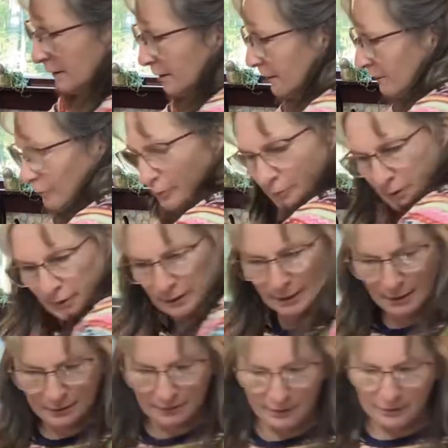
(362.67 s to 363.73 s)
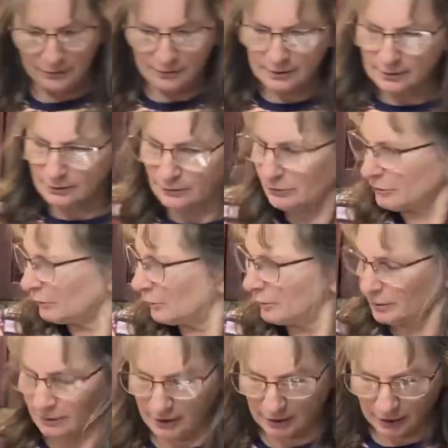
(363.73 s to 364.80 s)
And we'll put that into the sink so we
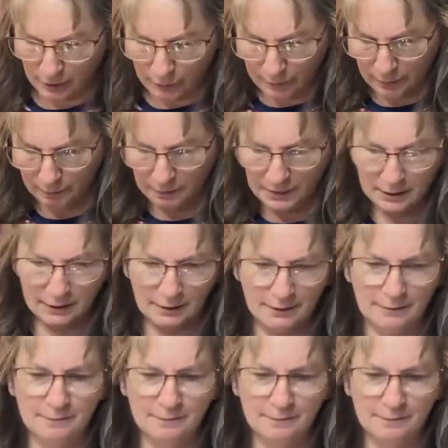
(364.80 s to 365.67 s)
can take a quick peek.